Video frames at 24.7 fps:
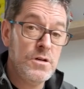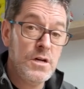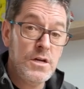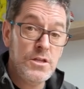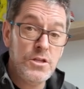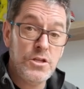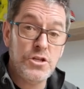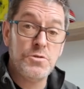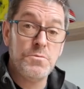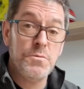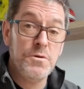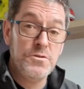the
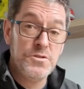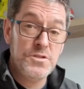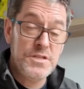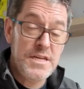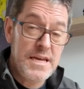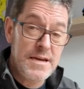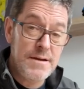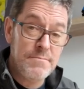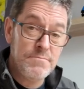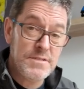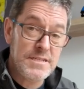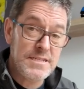
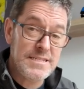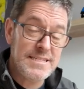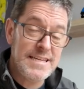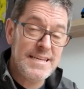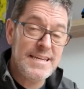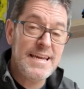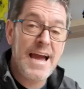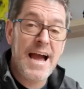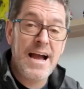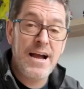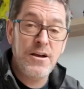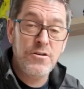Schmuseum to see
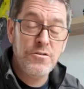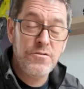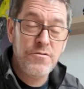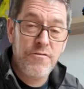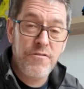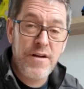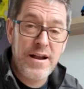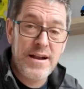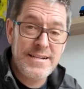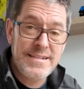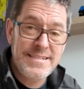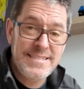our good
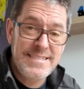friend